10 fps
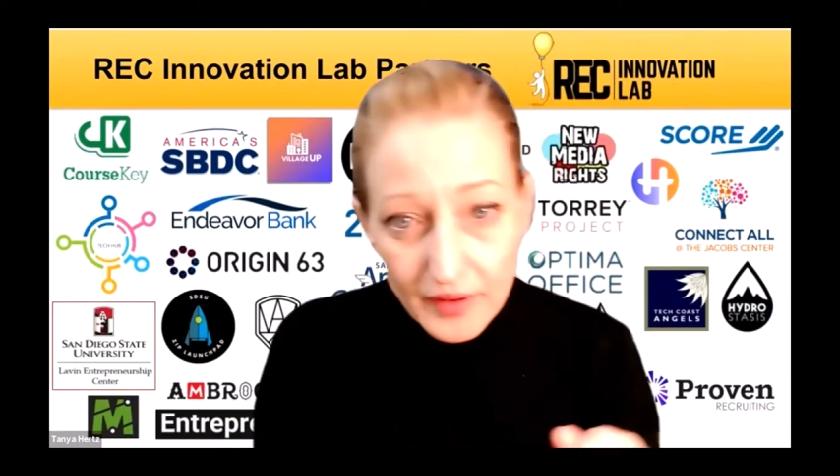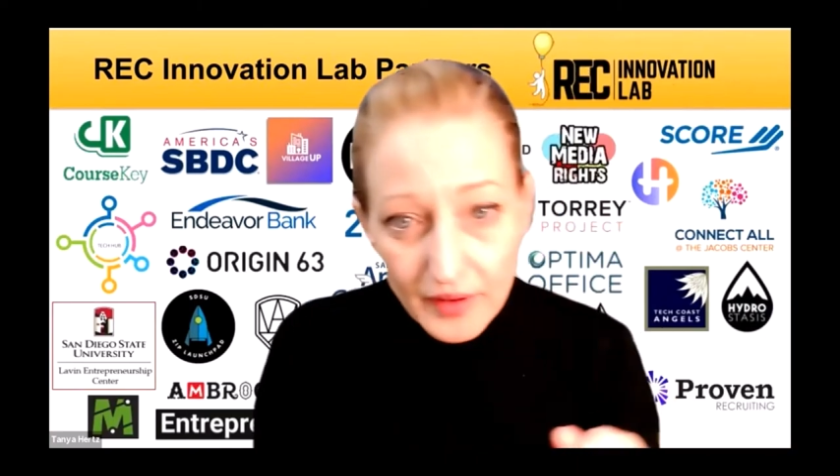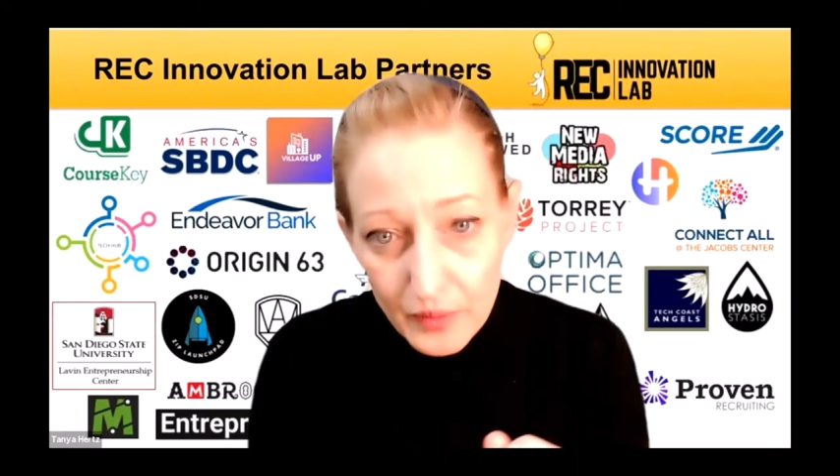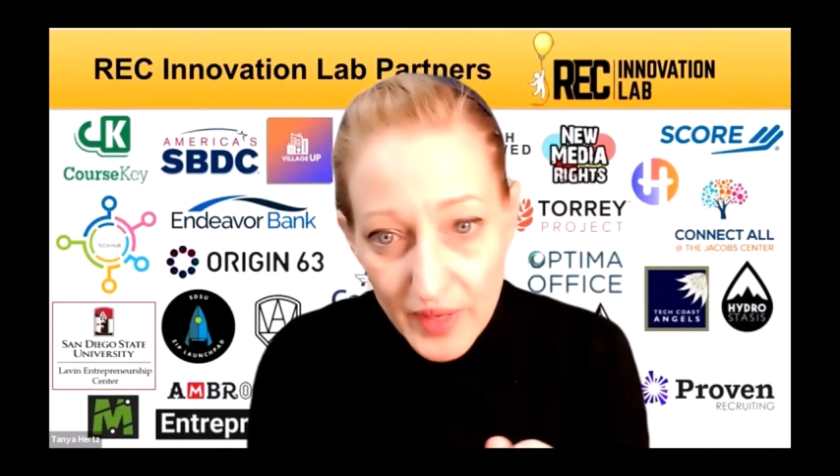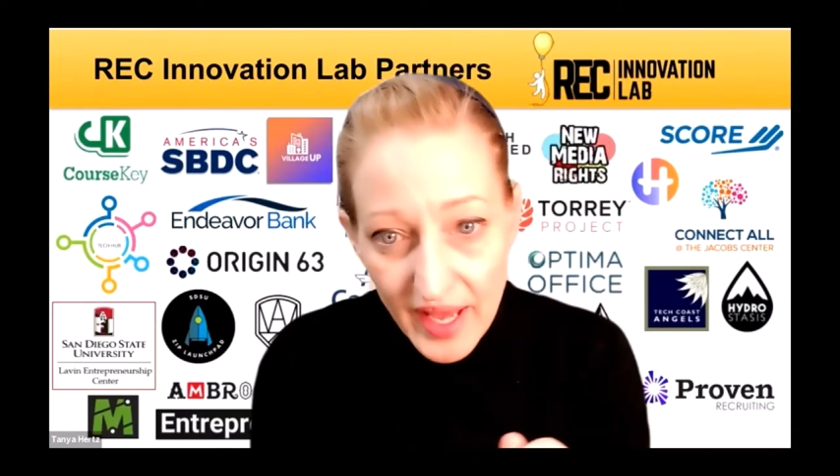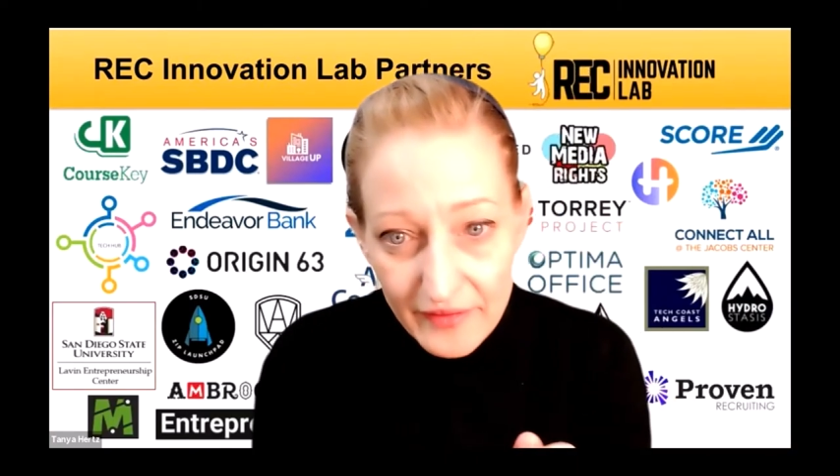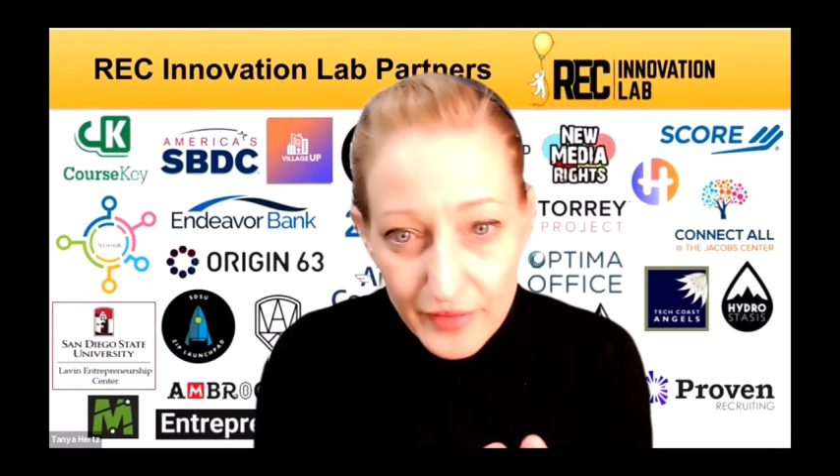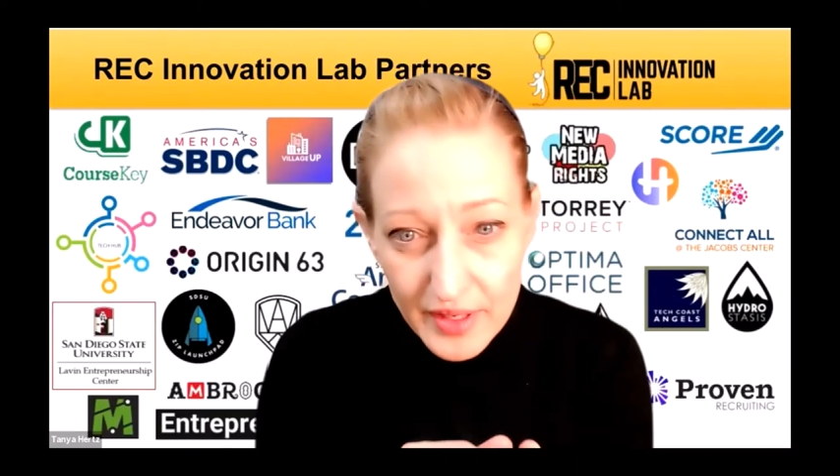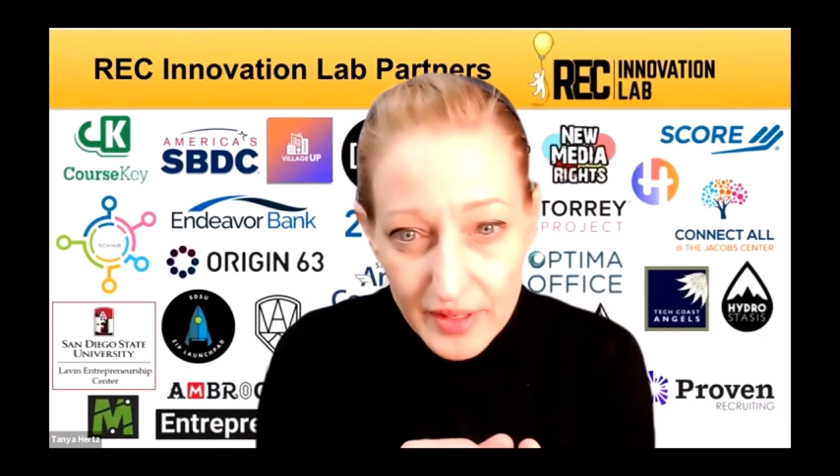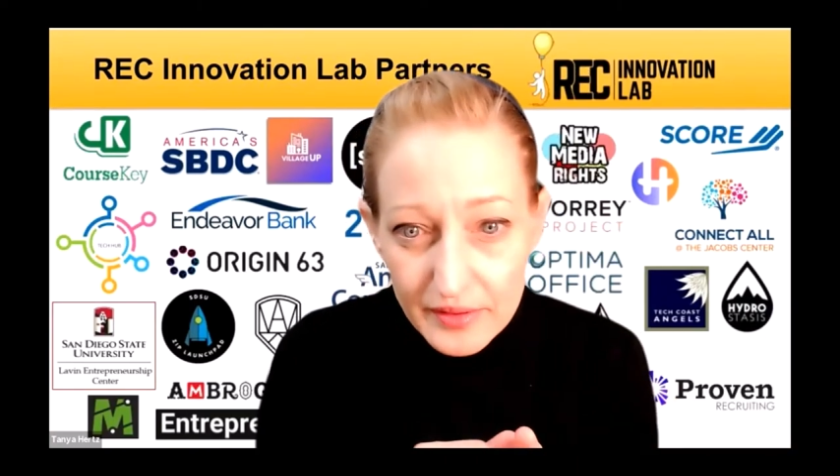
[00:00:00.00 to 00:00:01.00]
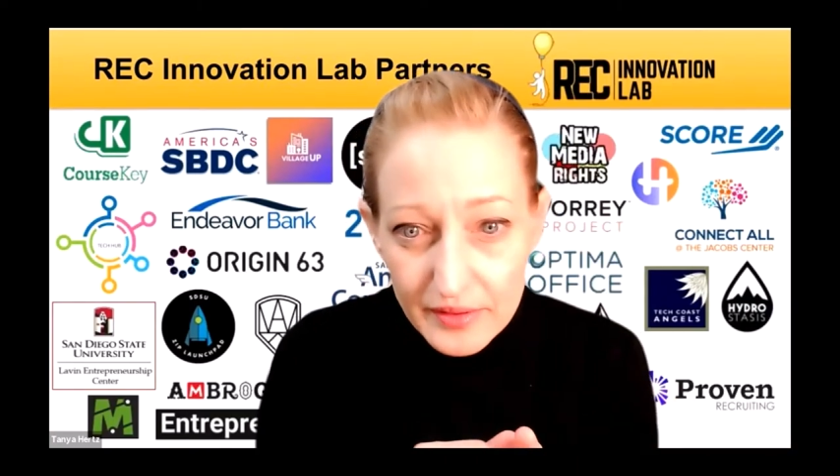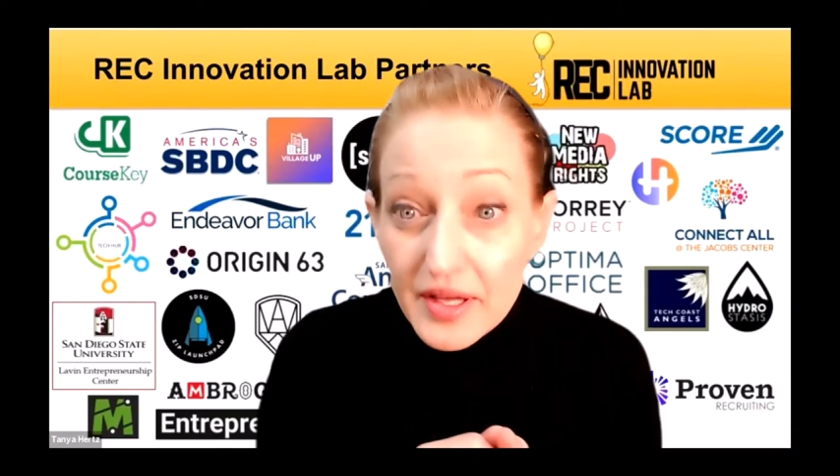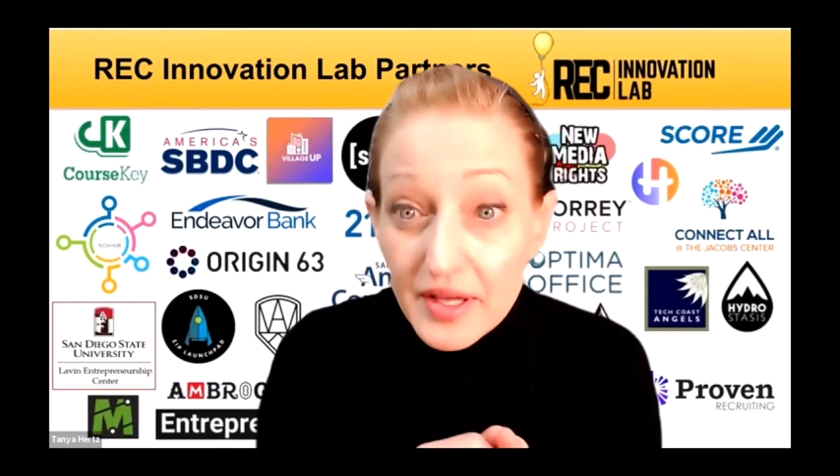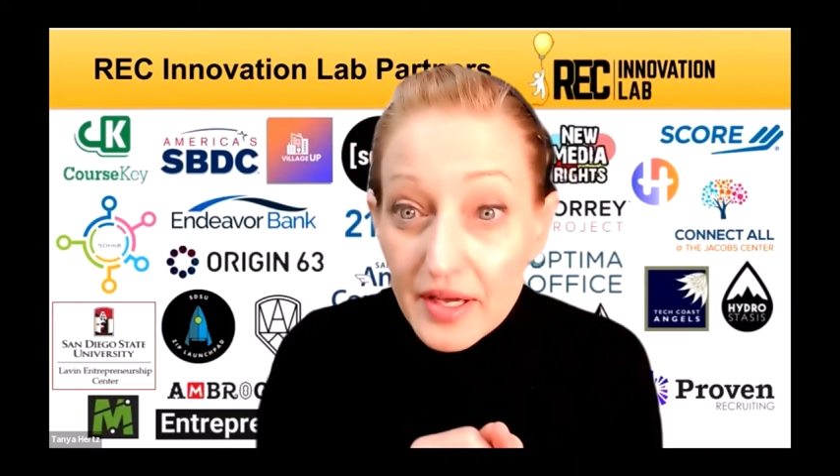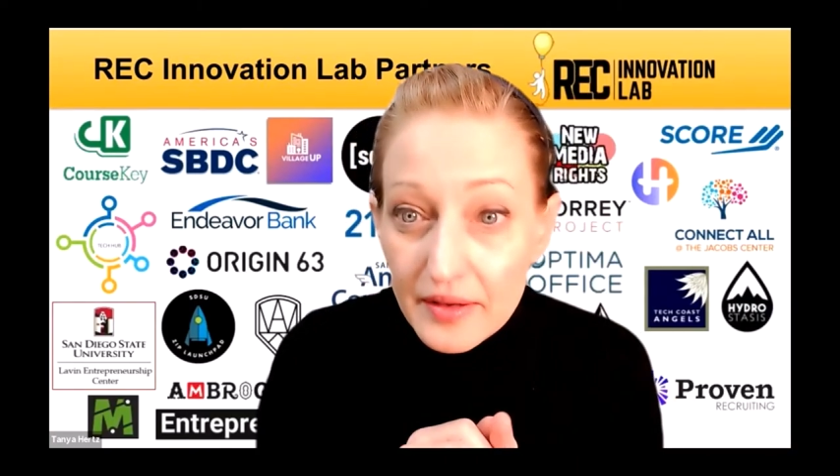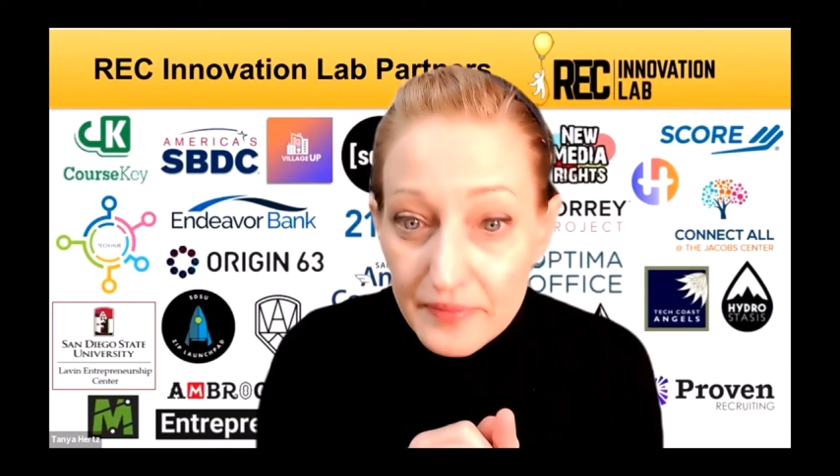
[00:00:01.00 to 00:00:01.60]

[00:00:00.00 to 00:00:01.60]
uh, we have free, uh,